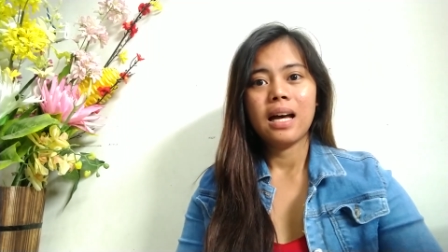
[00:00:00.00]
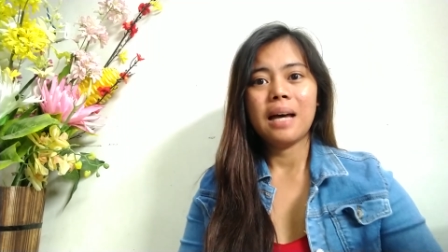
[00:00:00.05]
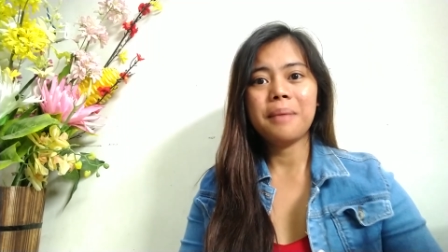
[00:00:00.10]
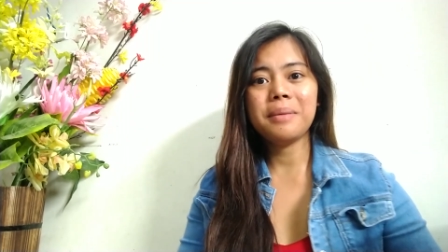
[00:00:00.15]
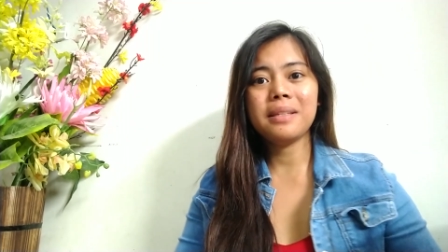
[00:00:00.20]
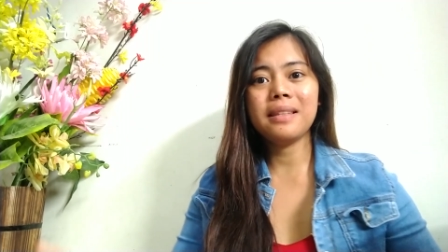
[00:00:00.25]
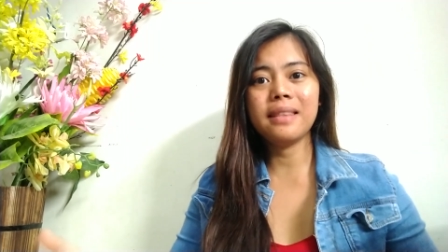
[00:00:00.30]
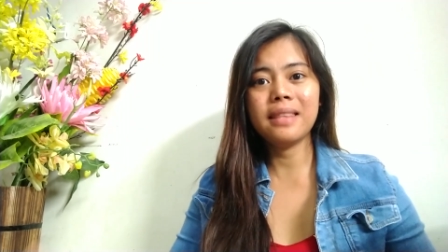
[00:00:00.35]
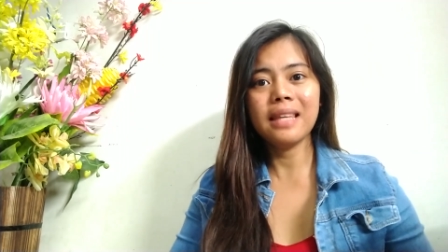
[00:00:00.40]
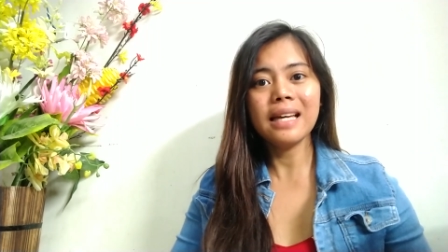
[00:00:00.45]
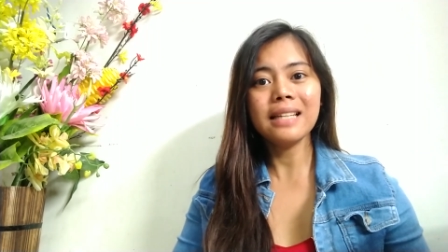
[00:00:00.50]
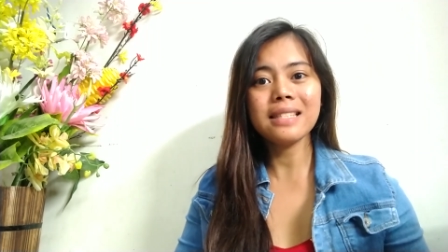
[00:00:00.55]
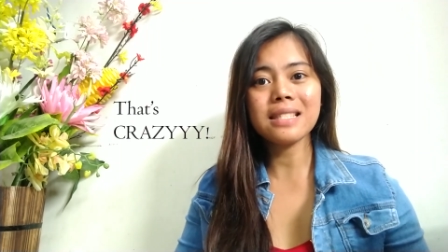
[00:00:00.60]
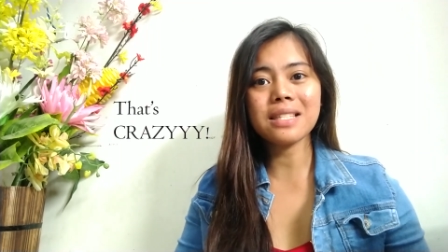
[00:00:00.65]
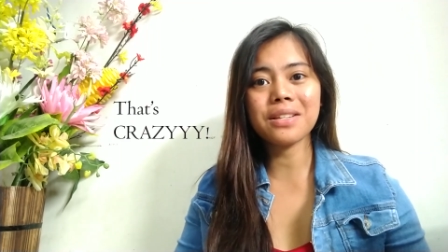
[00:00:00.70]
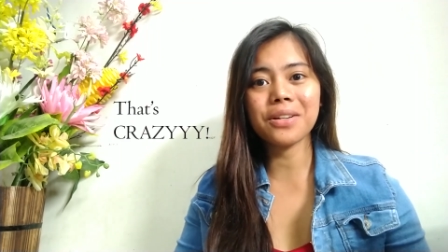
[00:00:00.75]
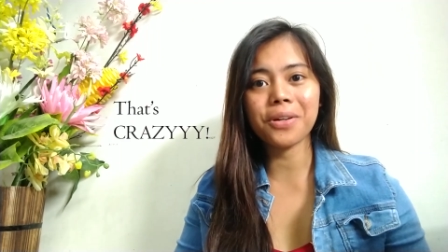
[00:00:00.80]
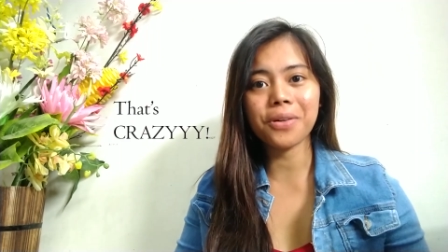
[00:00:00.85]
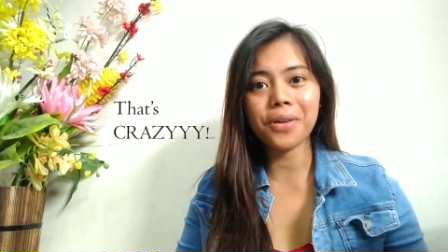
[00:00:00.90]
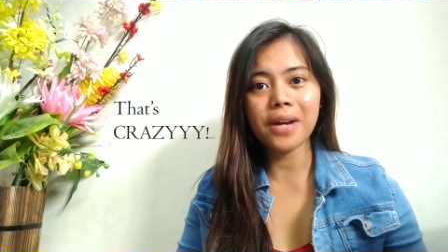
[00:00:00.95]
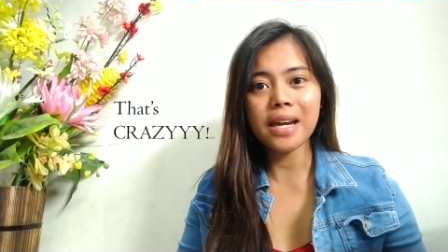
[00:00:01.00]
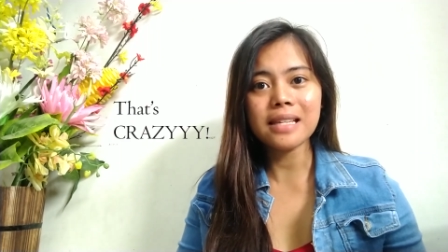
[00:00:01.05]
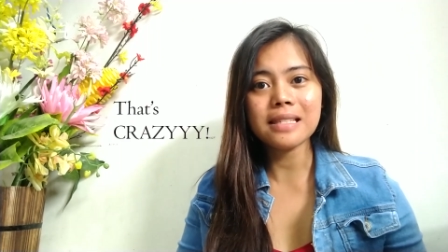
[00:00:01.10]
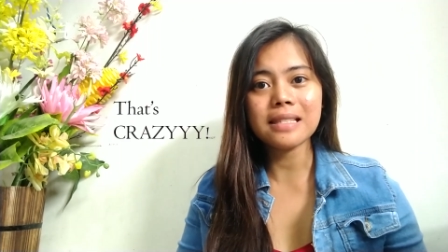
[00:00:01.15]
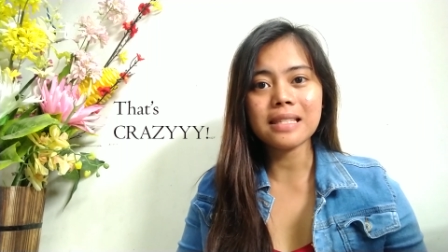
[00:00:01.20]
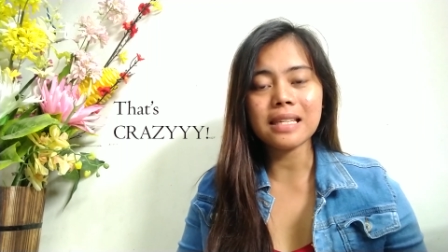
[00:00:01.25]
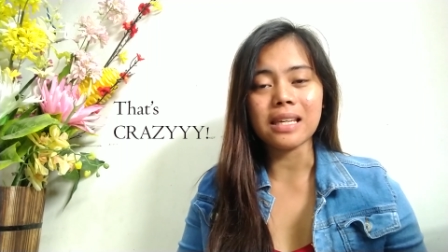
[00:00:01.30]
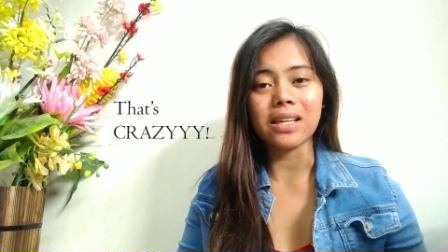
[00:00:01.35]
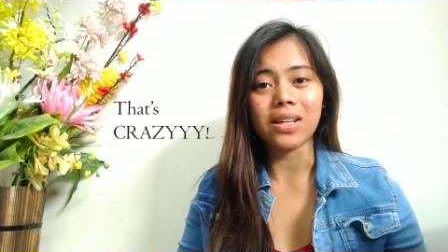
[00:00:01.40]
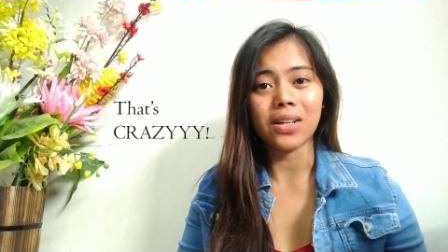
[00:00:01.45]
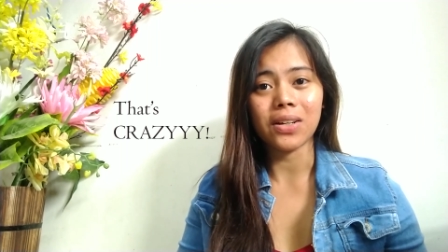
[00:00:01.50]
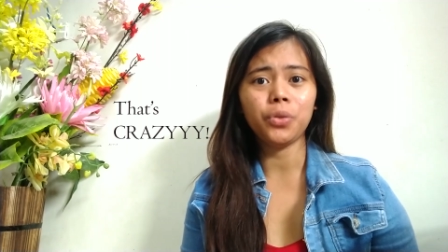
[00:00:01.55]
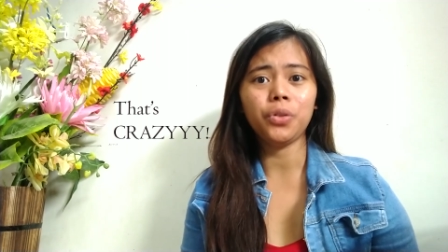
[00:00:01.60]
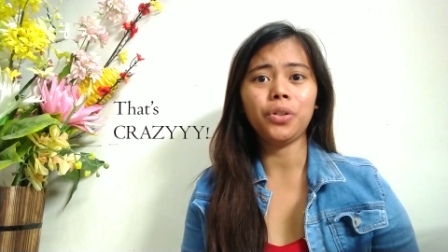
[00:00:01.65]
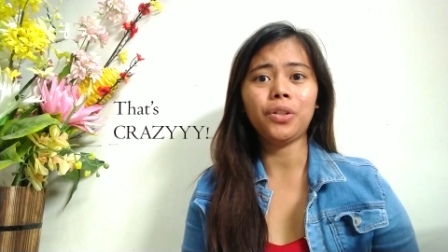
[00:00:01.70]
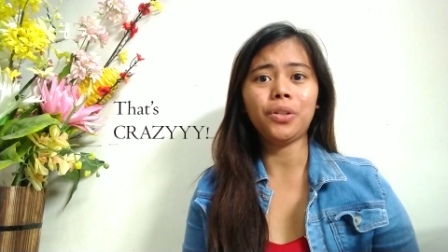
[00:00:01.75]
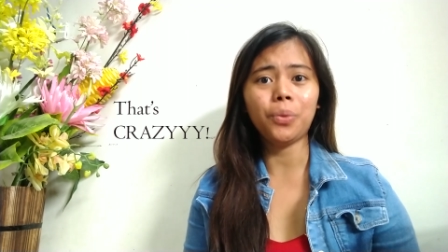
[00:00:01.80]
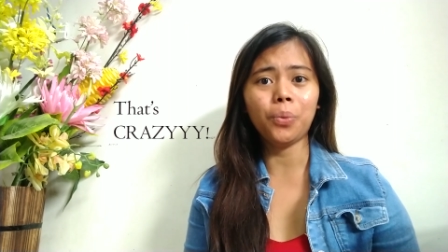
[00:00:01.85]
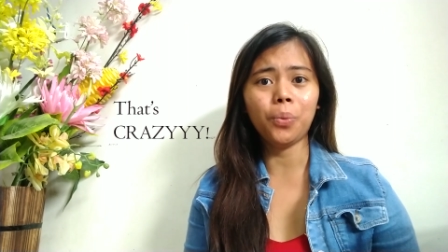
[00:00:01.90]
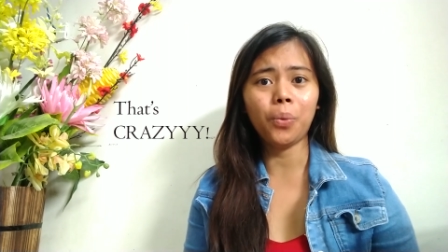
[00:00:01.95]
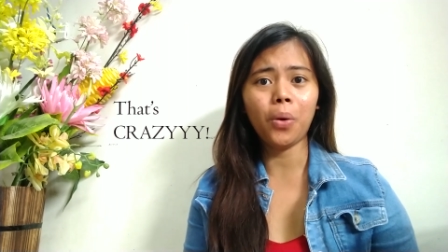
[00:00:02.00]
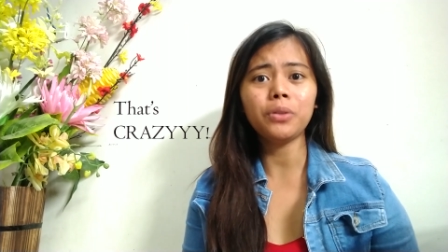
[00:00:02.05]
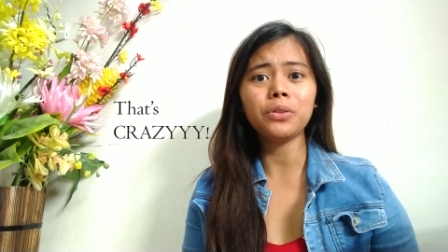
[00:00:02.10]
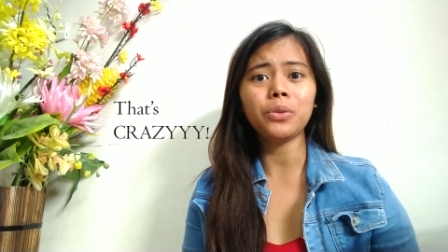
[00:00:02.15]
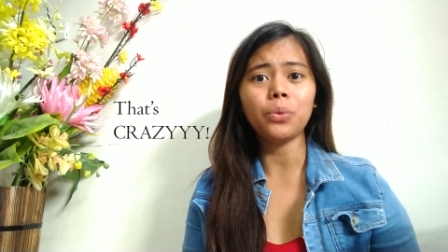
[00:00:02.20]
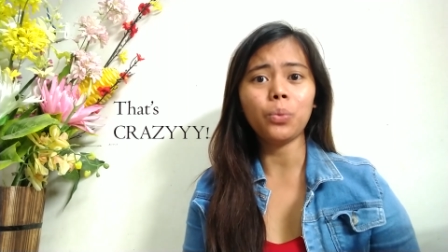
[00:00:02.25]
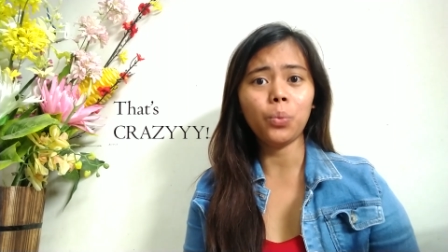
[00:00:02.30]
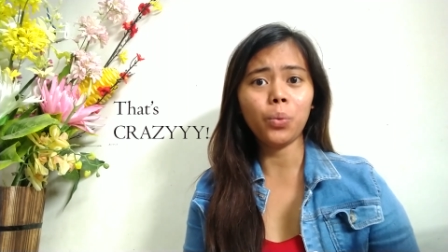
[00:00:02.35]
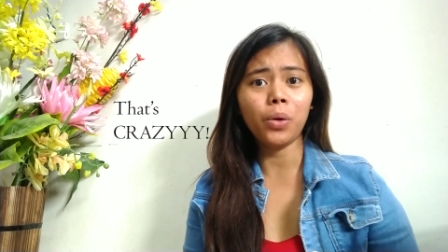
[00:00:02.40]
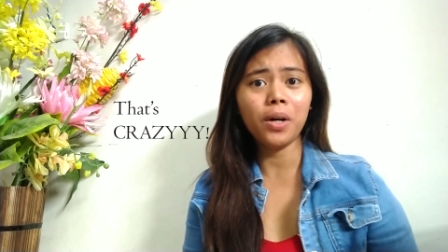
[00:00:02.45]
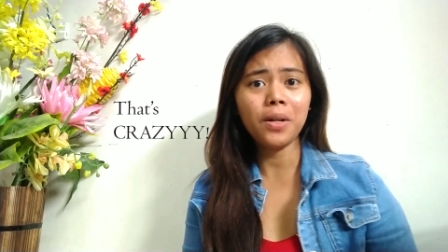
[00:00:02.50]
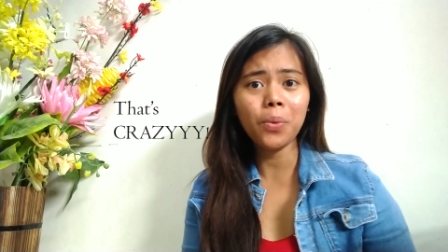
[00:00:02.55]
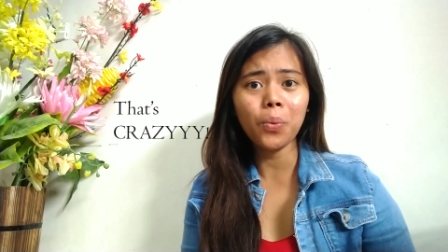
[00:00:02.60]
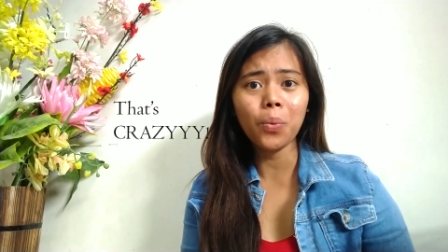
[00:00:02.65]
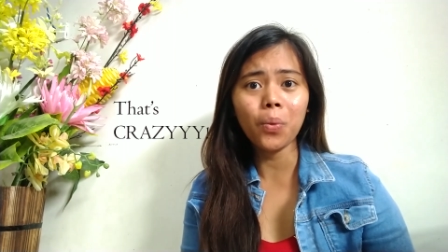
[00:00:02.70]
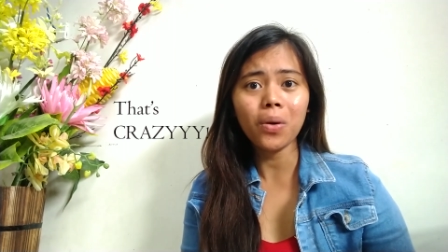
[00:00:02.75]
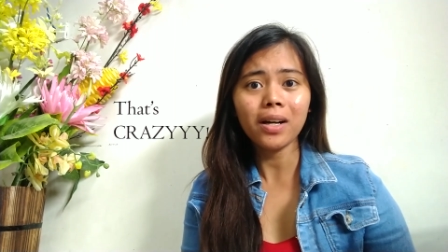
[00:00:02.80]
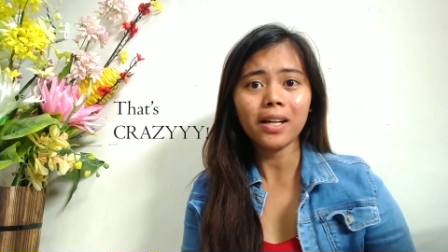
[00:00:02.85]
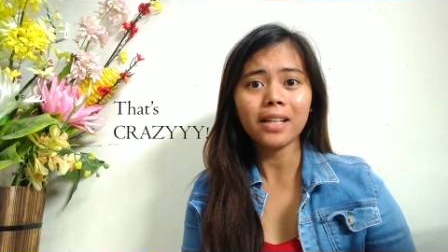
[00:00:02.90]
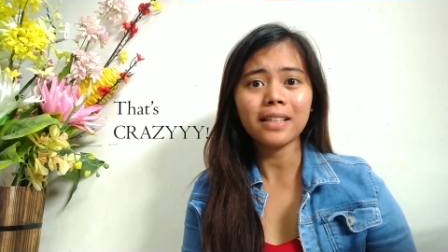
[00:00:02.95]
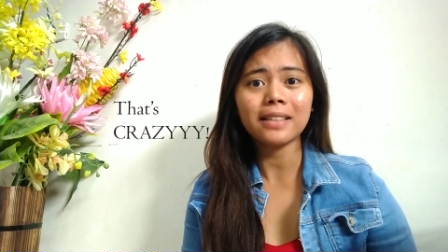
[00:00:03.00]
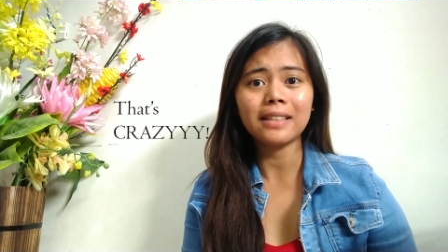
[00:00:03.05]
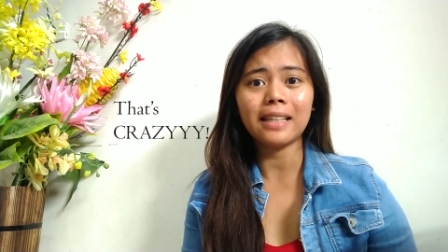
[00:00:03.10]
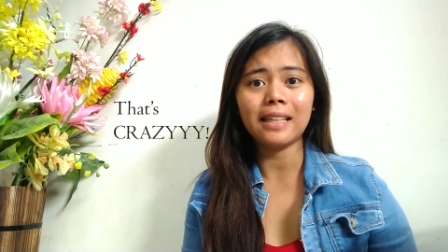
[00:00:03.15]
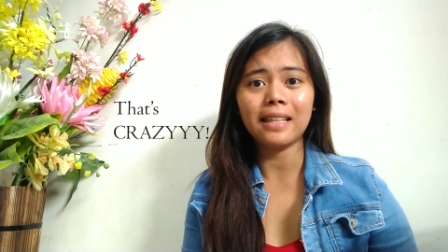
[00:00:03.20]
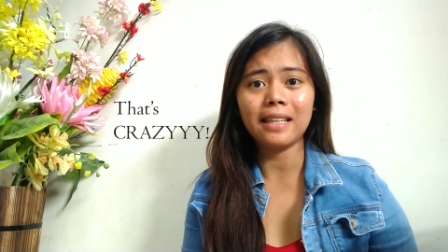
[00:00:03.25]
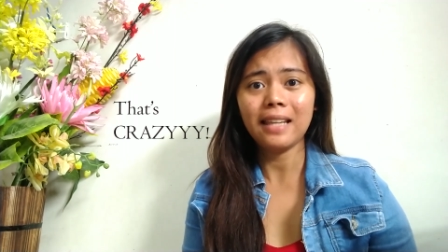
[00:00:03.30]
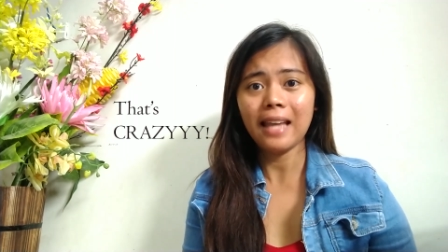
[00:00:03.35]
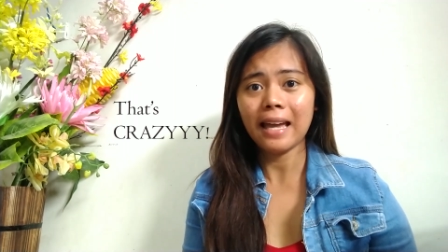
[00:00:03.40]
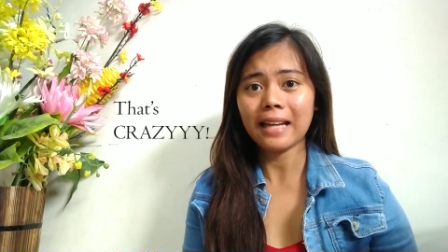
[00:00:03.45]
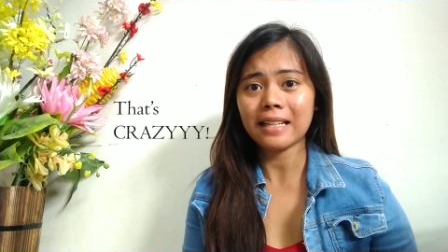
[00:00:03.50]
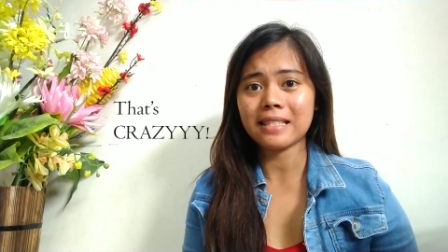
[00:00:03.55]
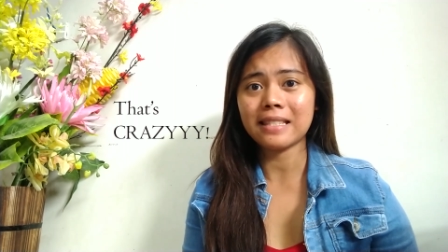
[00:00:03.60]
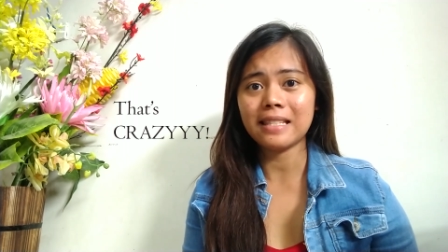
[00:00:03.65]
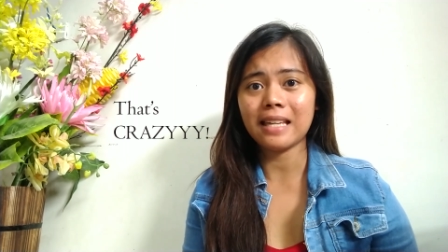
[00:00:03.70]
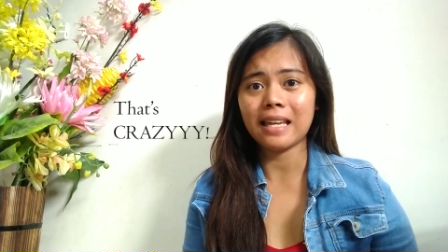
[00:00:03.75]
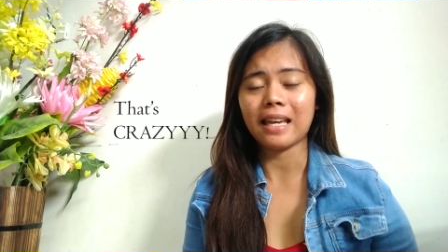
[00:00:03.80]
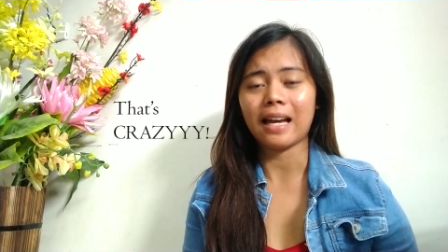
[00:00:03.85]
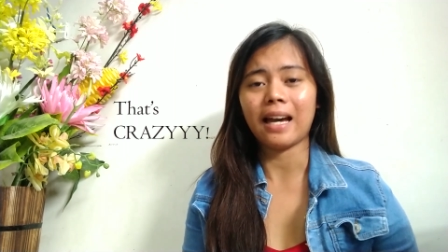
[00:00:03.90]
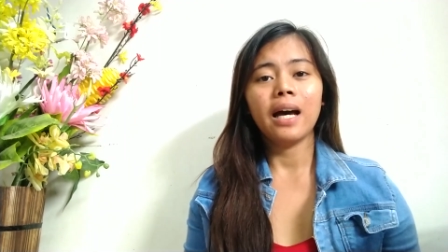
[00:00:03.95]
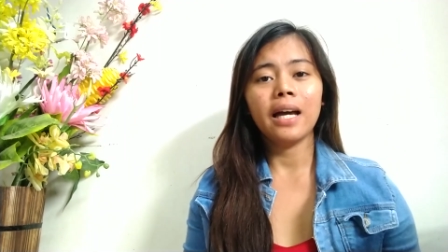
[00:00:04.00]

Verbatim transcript: I mean, that's crazy. You won't want to work the next day.